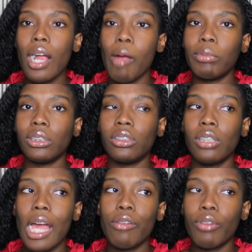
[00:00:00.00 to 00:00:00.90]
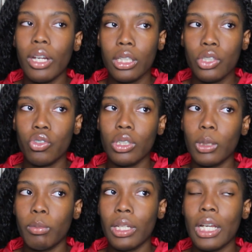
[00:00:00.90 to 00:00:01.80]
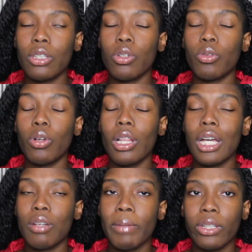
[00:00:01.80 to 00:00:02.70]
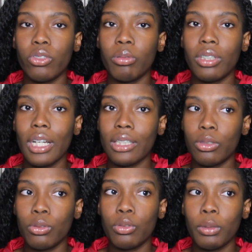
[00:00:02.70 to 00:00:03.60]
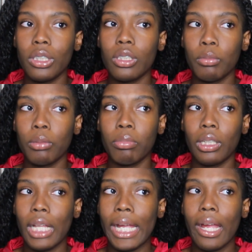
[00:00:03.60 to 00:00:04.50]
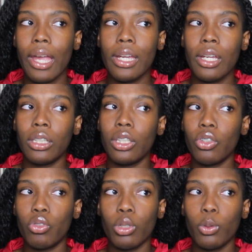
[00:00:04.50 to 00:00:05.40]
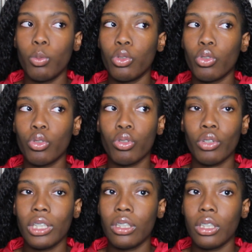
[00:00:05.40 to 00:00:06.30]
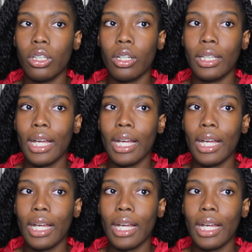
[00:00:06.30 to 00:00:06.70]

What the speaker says: I mean, I rarely dream, and I know a lot of my dreams, God do speak to me, but, like, this dream was crazy, y'all.